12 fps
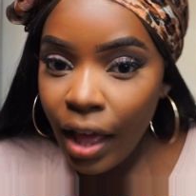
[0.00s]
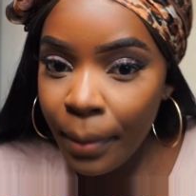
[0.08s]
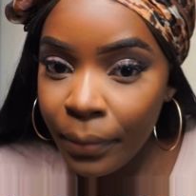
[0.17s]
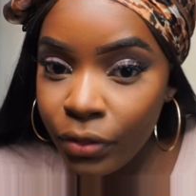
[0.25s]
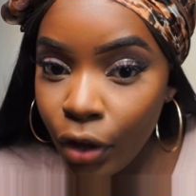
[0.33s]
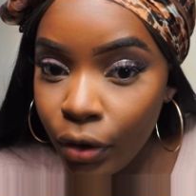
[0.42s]

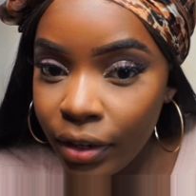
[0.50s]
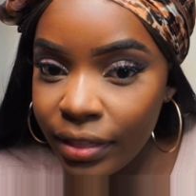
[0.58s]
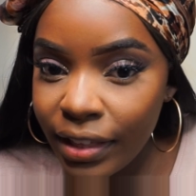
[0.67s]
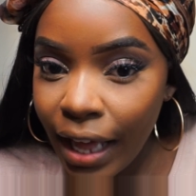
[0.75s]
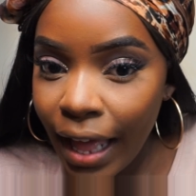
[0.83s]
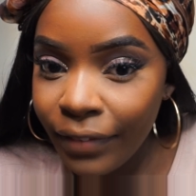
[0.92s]
The only
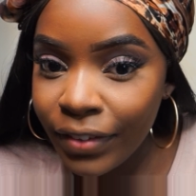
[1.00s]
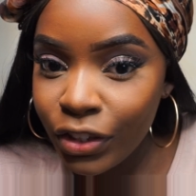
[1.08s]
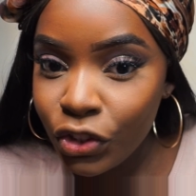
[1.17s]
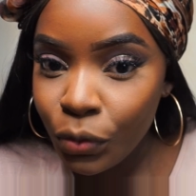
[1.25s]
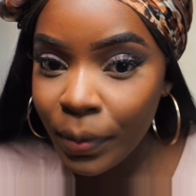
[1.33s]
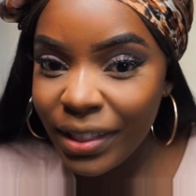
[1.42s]
thing I have an
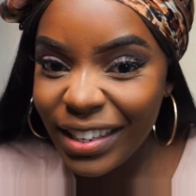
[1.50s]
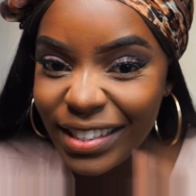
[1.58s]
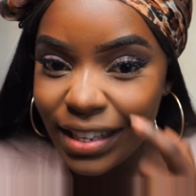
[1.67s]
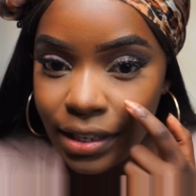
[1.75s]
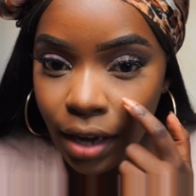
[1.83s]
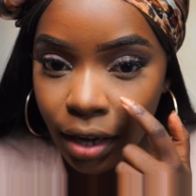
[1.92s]
issue with is
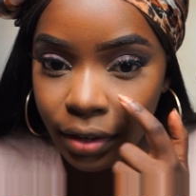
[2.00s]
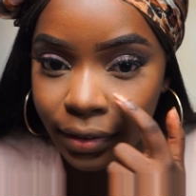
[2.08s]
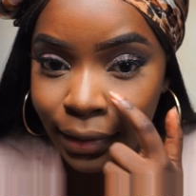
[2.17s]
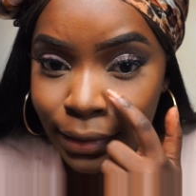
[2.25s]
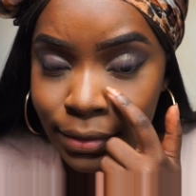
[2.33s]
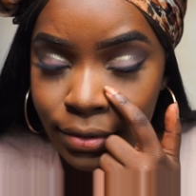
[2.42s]
it kind of
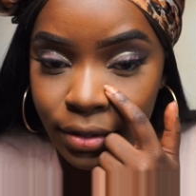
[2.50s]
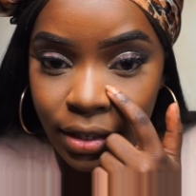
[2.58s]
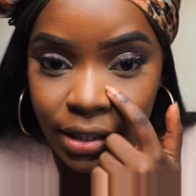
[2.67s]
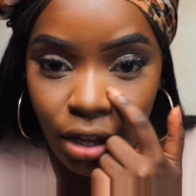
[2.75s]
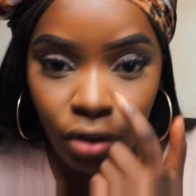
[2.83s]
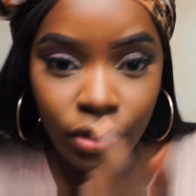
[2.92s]

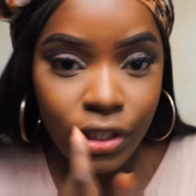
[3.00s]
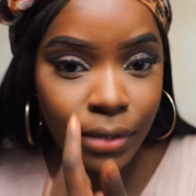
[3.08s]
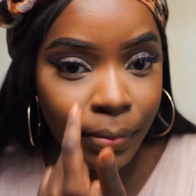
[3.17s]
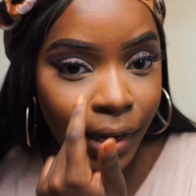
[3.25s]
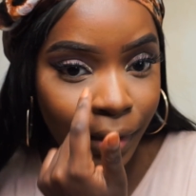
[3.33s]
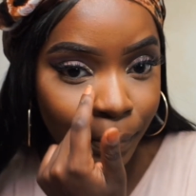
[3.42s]
clings onto
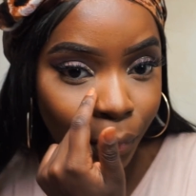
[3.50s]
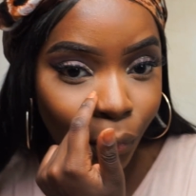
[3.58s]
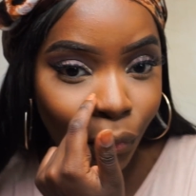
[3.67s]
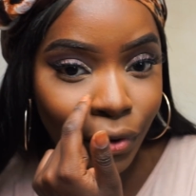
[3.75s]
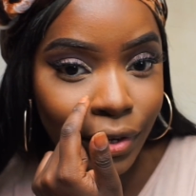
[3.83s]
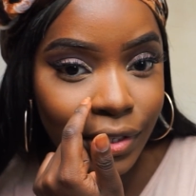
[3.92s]
my
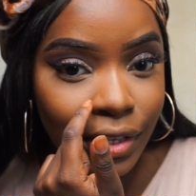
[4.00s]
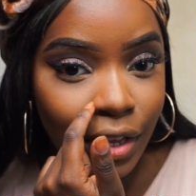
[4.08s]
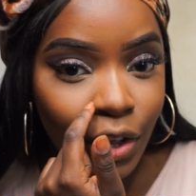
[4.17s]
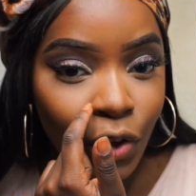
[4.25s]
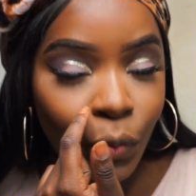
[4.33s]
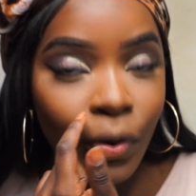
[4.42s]
pores,
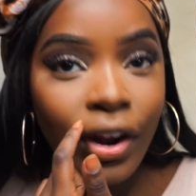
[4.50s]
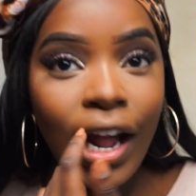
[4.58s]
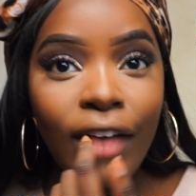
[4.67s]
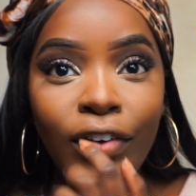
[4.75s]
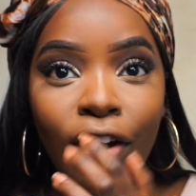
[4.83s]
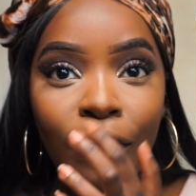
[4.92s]
where I
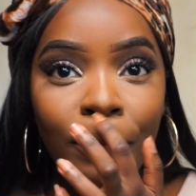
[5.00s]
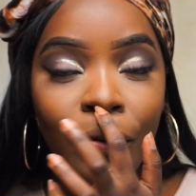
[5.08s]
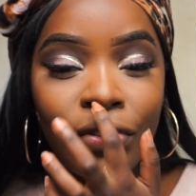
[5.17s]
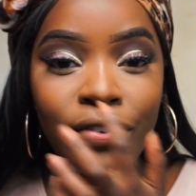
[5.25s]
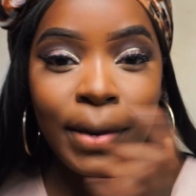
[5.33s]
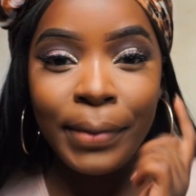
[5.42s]
have a lot of
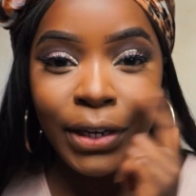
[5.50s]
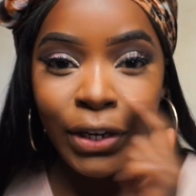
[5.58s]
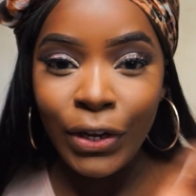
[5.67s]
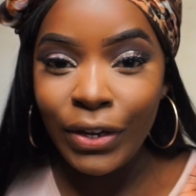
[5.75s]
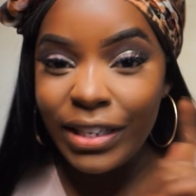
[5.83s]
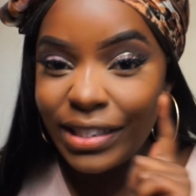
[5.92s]
pores around my
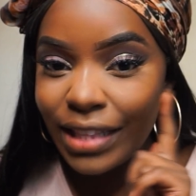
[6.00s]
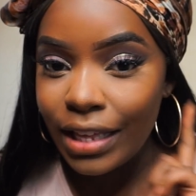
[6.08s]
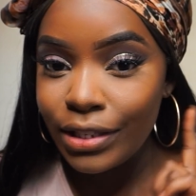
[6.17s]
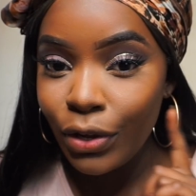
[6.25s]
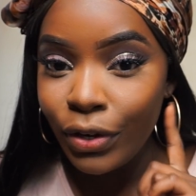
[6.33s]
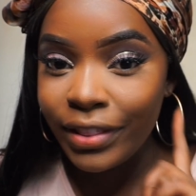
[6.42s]
nose.
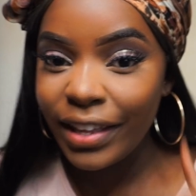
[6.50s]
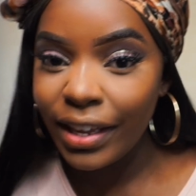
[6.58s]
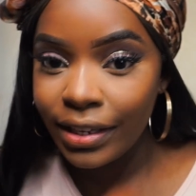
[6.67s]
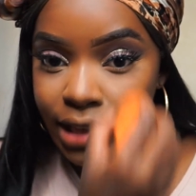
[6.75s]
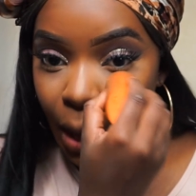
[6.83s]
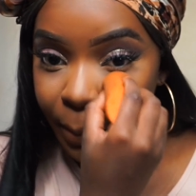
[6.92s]
That's the only thing I
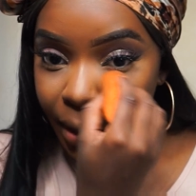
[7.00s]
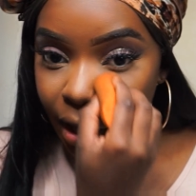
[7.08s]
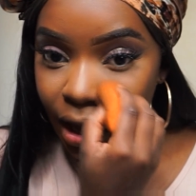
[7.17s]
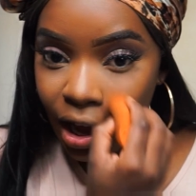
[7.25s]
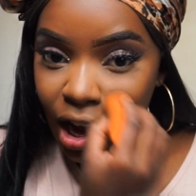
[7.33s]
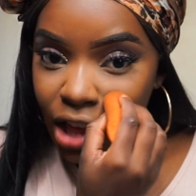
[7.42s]
can tell, but
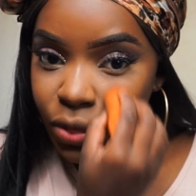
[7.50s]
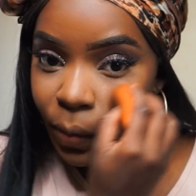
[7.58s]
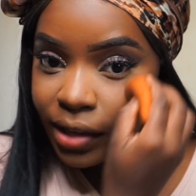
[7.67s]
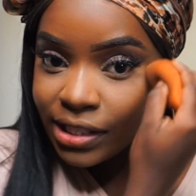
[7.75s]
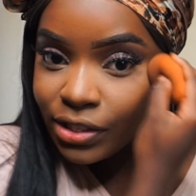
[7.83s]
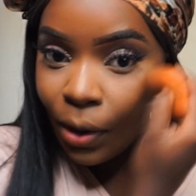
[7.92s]

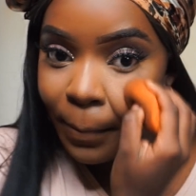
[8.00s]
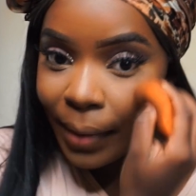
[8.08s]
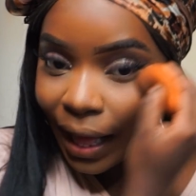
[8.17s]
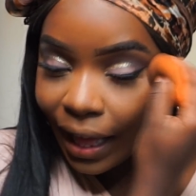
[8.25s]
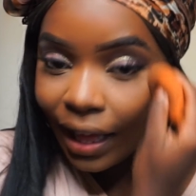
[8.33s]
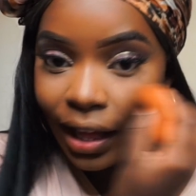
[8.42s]
otherwise it's not
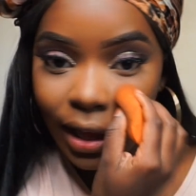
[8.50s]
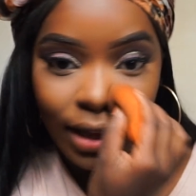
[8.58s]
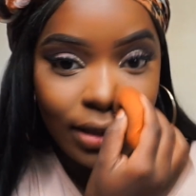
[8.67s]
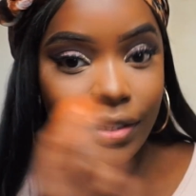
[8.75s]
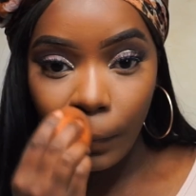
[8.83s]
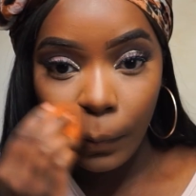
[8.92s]
bad.